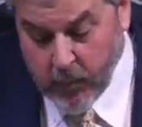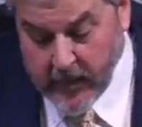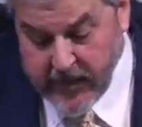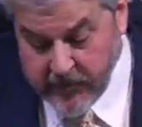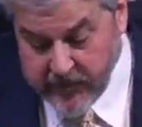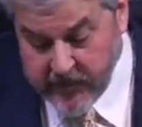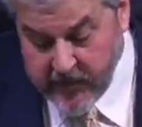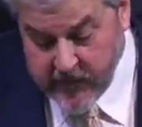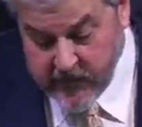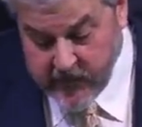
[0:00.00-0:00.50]

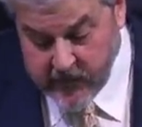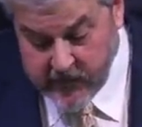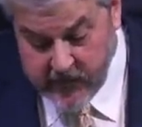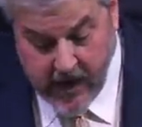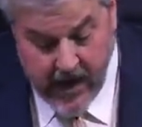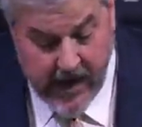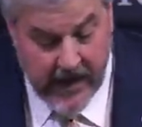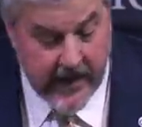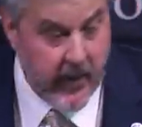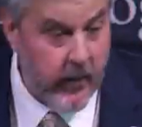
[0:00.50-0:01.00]
ring just as
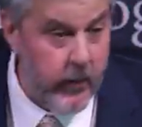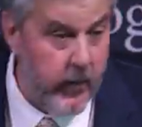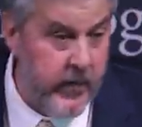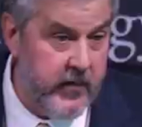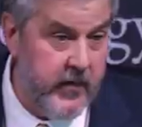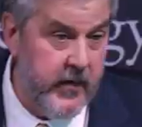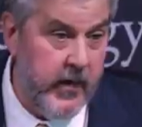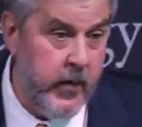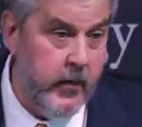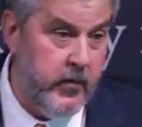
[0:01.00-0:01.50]
hollow
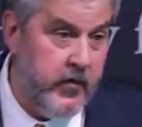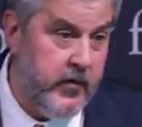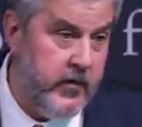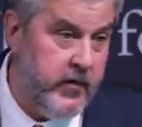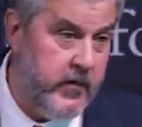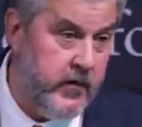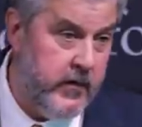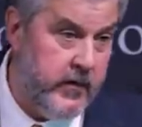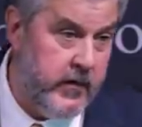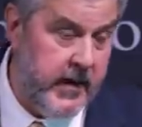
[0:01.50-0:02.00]
as
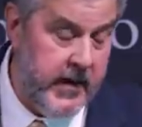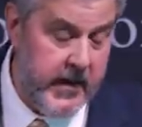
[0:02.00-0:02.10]
those